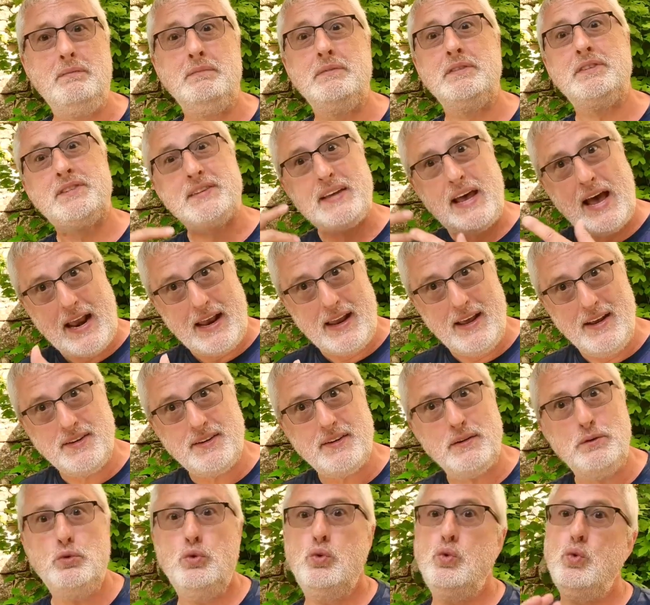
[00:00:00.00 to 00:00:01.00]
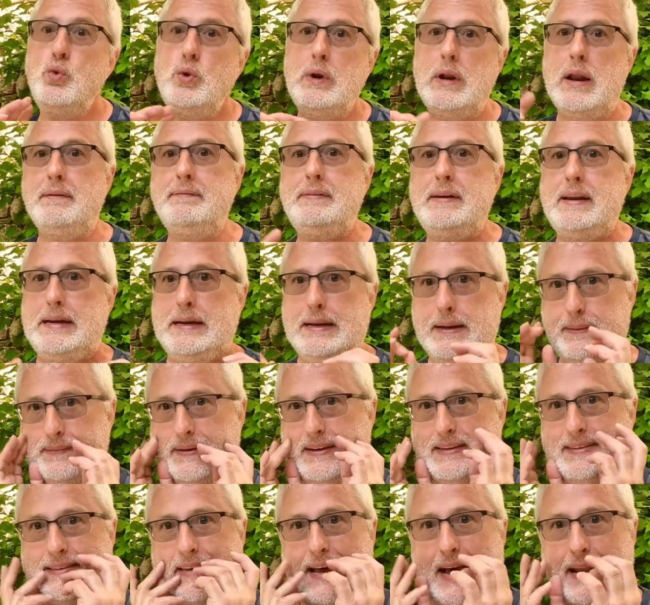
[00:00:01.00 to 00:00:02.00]
salad. Ooh, lovely,
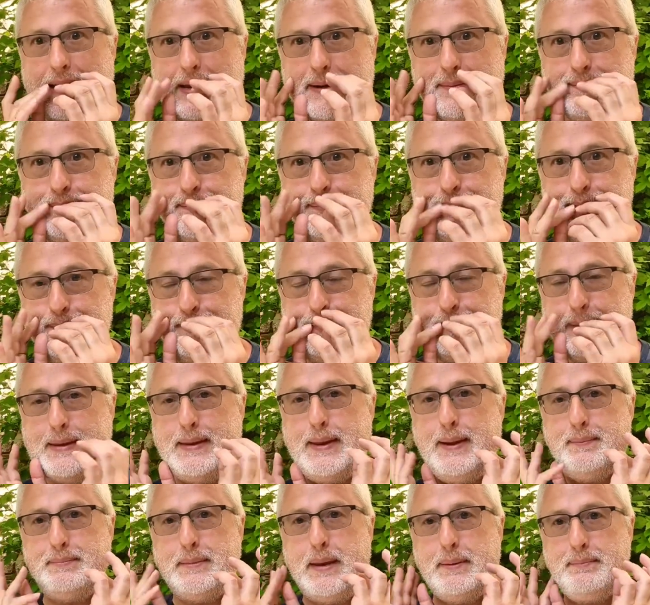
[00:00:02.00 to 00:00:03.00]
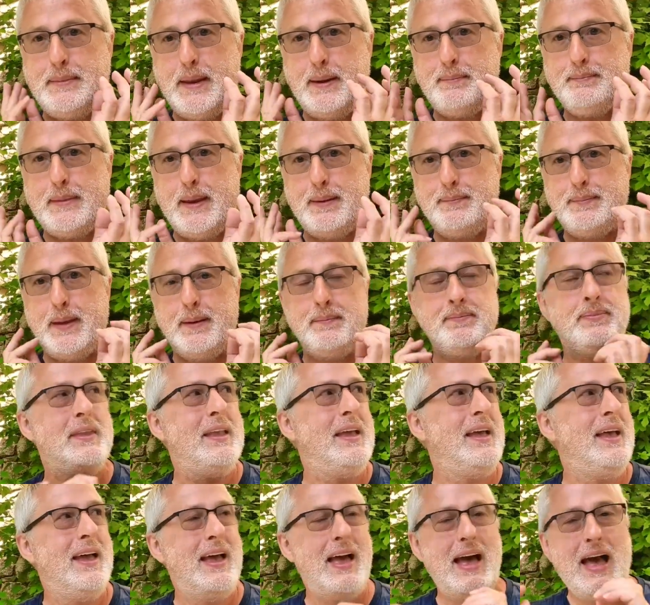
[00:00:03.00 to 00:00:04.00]
lovely salad. Yum.
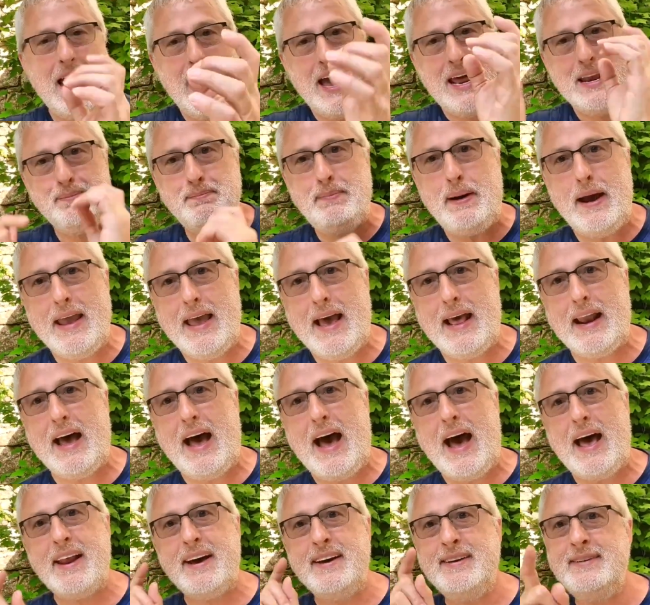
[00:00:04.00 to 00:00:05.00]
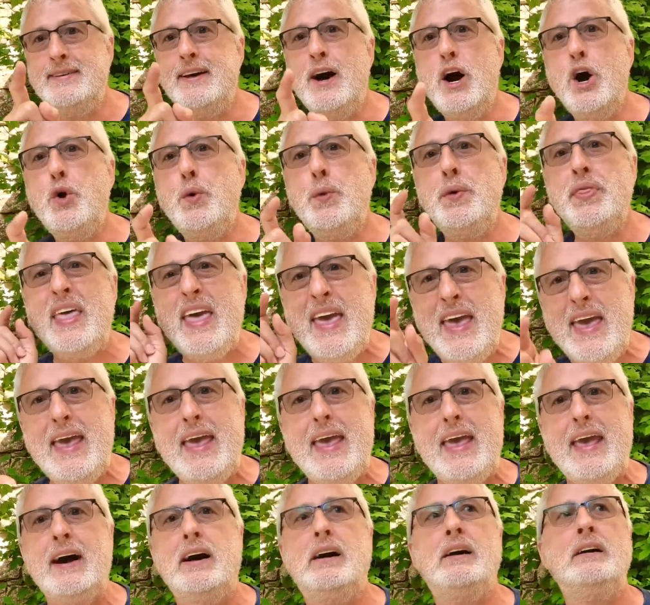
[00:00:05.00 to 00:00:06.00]
And paella. And I know
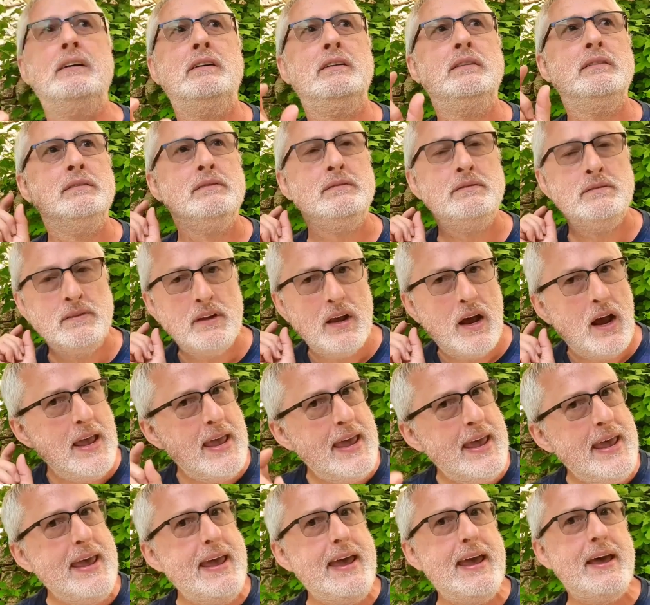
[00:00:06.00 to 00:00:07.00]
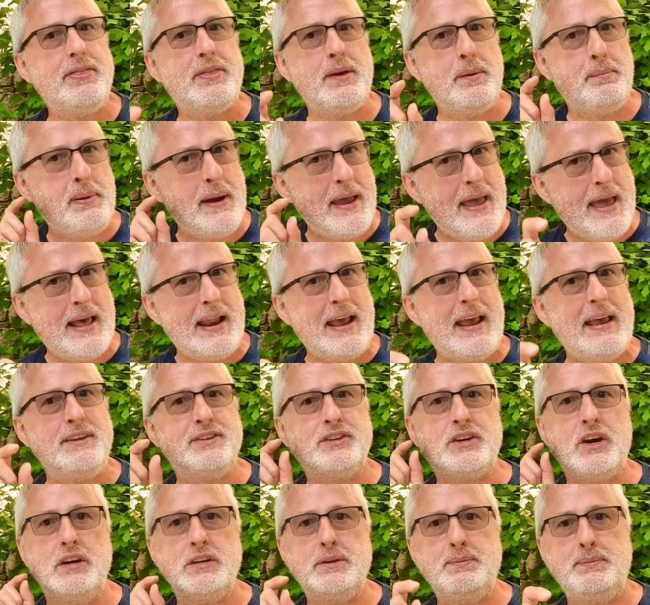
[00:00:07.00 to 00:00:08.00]
here the paella
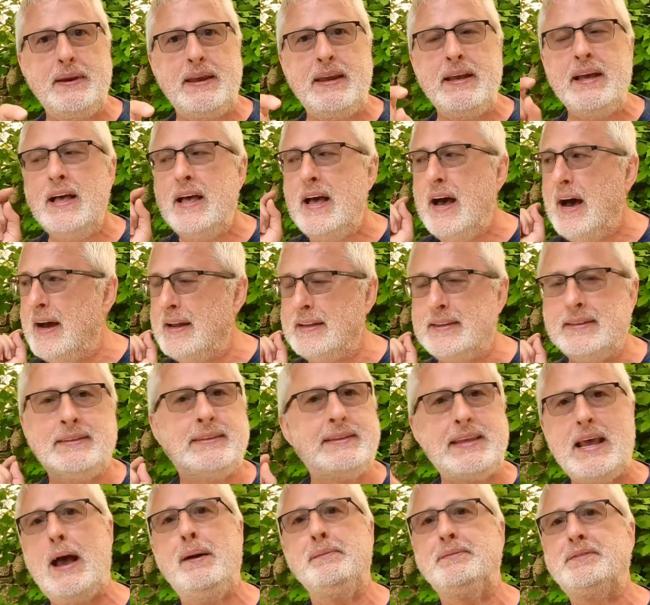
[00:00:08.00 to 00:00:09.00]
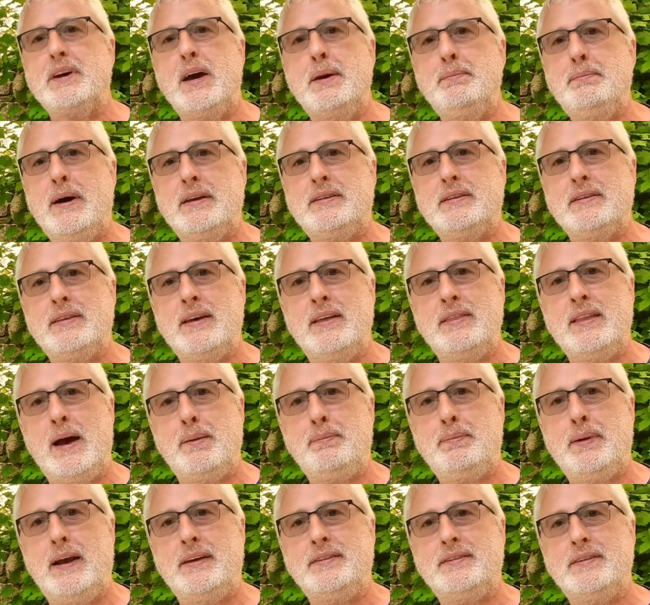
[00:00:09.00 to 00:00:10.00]
is going to be a damn sight better than
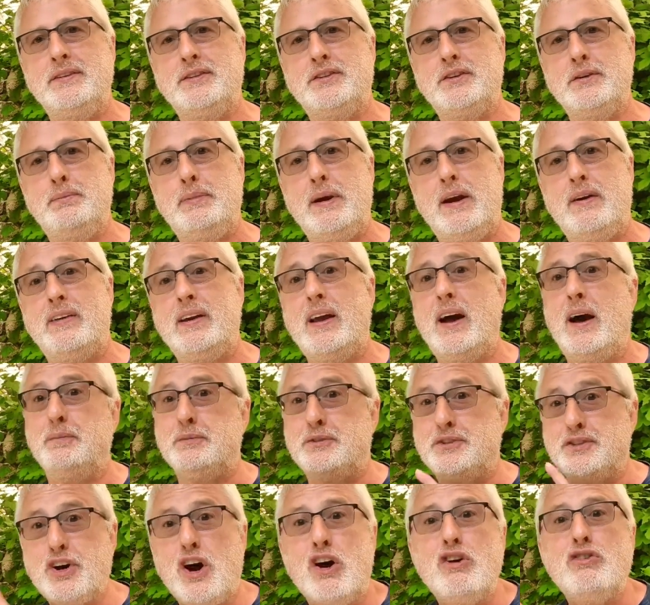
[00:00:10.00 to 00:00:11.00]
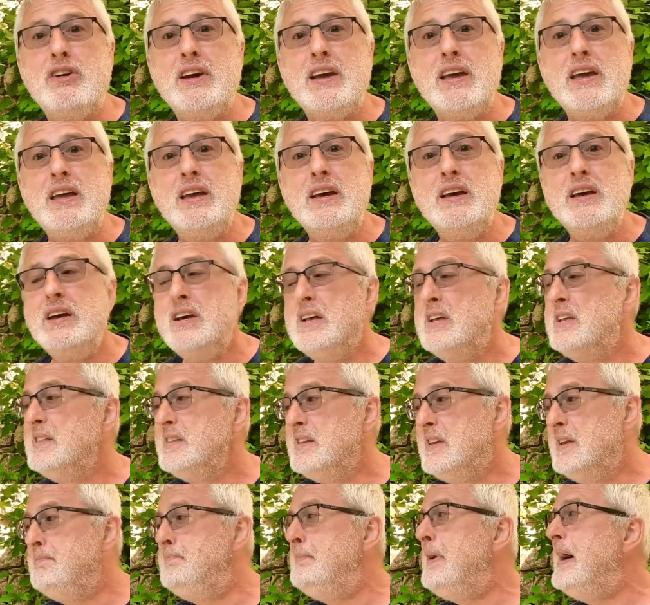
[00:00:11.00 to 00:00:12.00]
that place in Zubiri. I'm sorry,
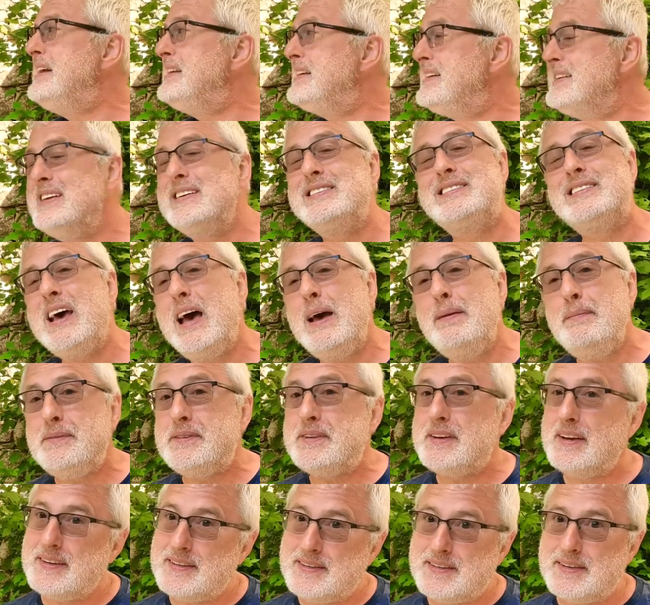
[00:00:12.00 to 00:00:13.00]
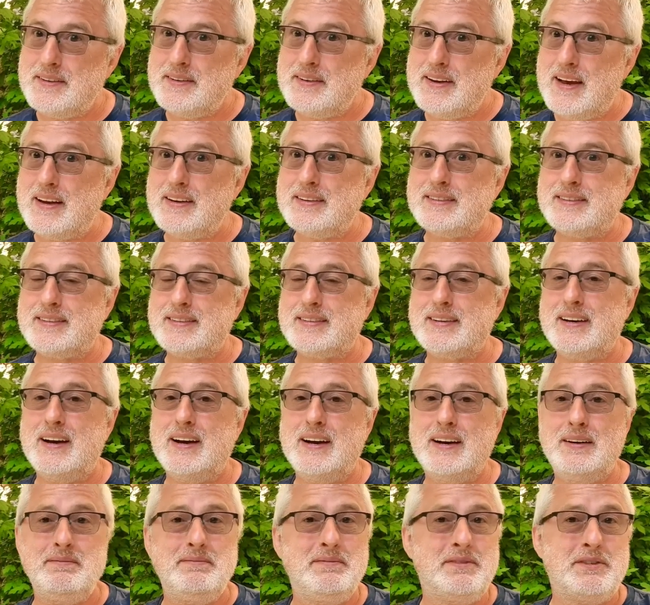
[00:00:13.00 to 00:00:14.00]
you made an attempt at
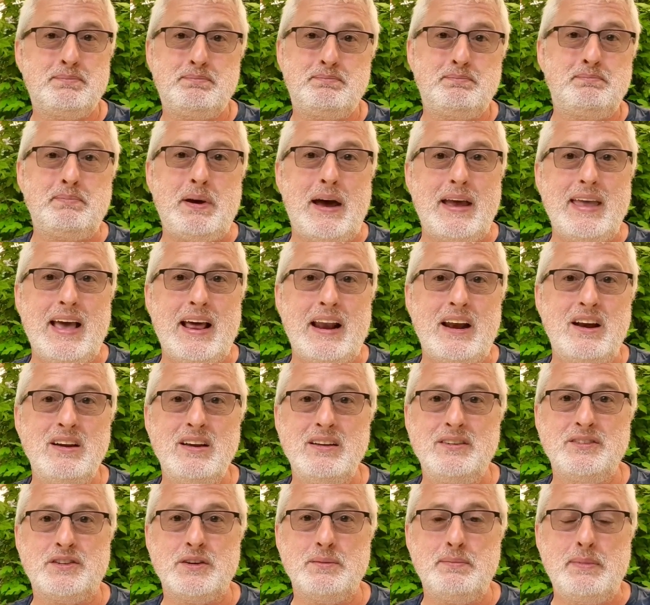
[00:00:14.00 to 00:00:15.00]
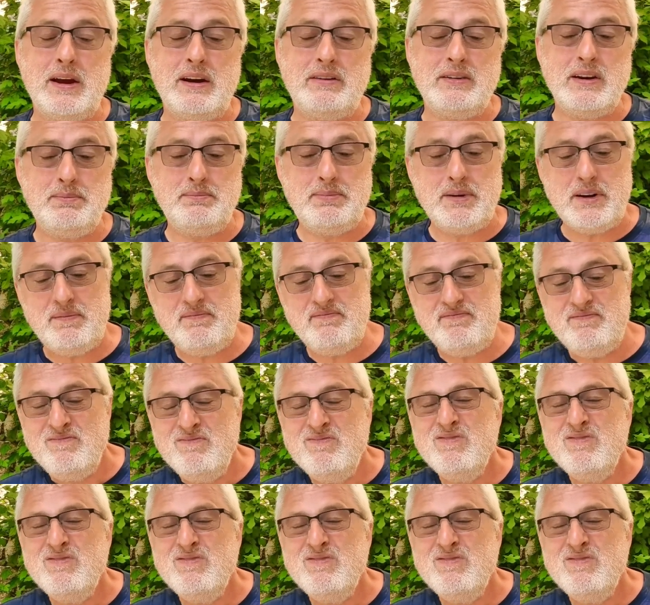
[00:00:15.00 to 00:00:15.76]
paella in Zubiri, but